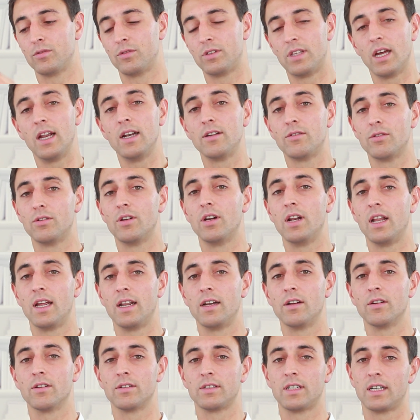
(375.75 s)
tell to the
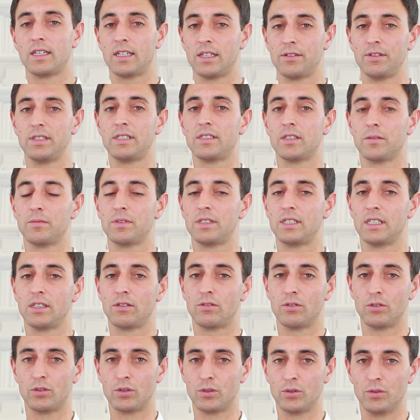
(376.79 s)
landlord that there is something
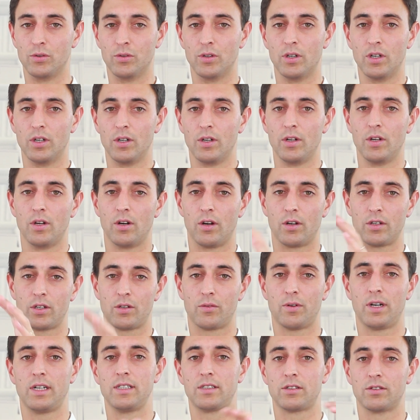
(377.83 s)
to do.
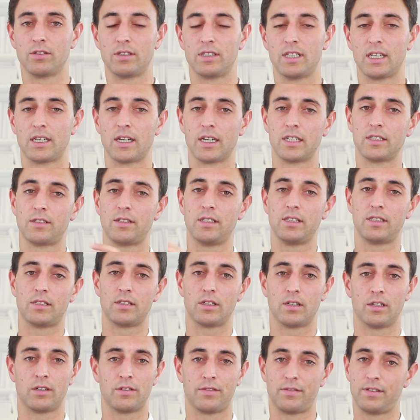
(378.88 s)
Otherwise, consequences
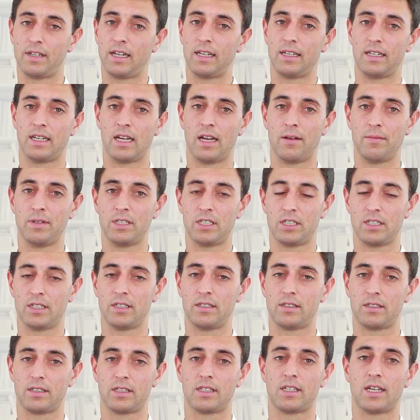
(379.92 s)
of that
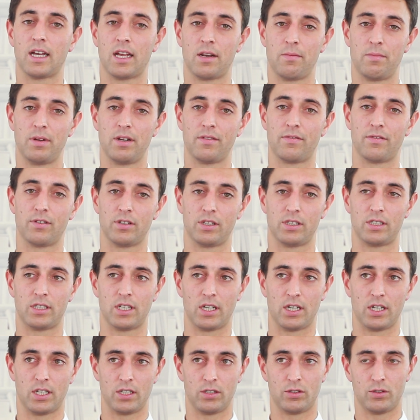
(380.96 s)
damages can be for the
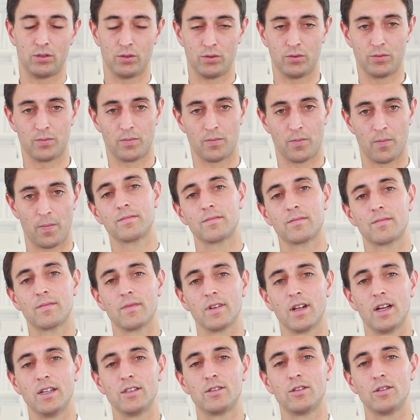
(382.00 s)
tenant too.
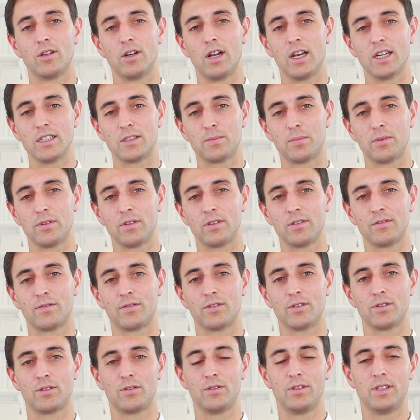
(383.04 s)
And so the last point
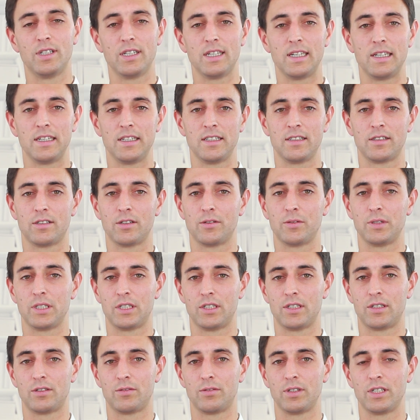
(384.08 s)
for today is the
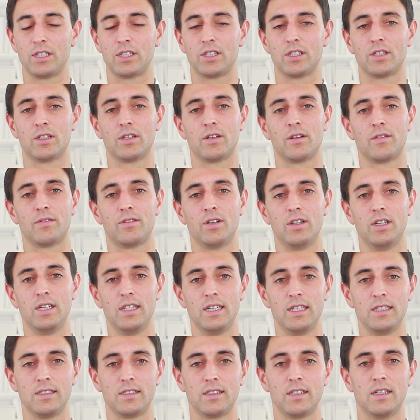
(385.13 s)
registration of the
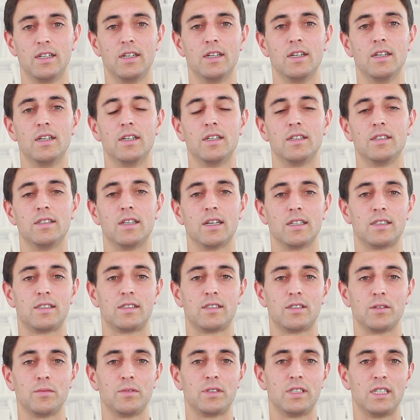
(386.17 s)
lease. That's
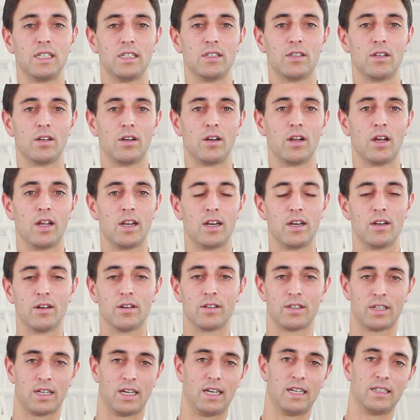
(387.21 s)
something the
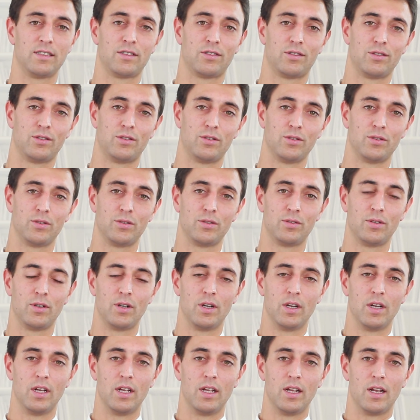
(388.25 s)
landlord has to
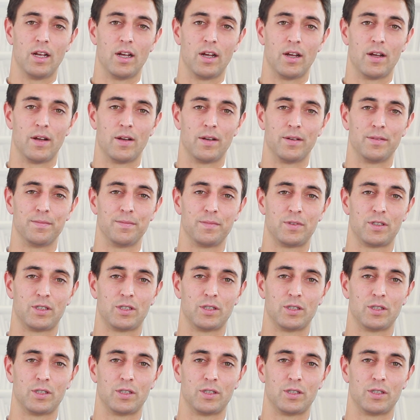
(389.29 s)
do. The